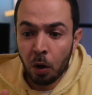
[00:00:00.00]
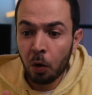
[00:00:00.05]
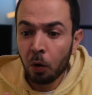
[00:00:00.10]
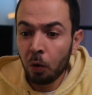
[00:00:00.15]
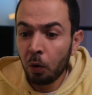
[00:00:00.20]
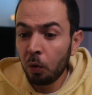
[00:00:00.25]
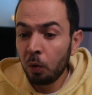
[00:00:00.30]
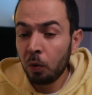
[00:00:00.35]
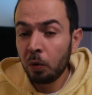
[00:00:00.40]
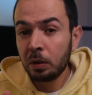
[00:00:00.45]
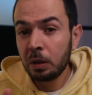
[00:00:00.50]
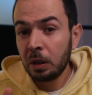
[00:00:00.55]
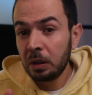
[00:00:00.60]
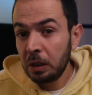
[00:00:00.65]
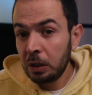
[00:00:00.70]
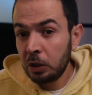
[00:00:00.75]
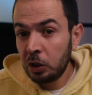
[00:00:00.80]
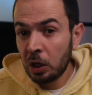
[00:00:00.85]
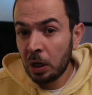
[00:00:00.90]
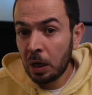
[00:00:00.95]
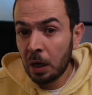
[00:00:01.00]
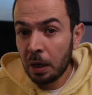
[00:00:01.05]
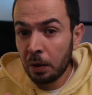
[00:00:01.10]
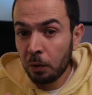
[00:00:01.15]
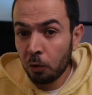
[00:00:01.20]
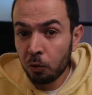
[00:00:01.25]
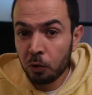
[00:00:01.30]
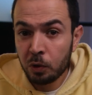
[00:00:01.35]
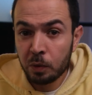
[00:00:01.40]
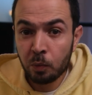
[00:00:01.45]
or the DJI
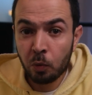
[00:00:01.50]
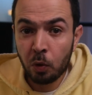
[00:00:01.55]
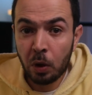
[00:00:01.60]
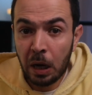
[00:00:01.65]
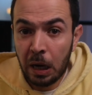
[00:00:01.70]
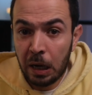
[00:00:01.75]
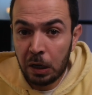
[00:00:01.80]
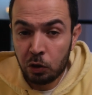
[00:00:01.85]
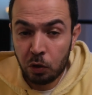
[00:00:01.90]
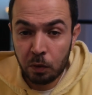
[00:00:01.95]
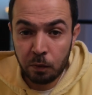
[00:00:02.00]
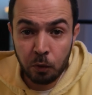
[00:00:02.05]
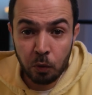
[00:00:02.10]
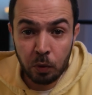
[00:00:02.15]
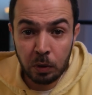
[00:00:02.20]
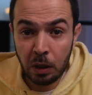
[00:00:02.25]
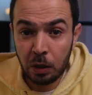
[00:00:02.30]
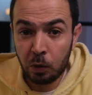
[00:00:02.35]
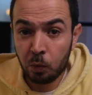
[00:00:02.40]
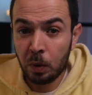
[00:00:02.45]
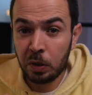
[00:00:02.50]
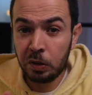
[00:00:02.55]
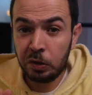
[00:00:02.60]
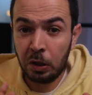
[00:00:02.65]
Osmo Action 4 that was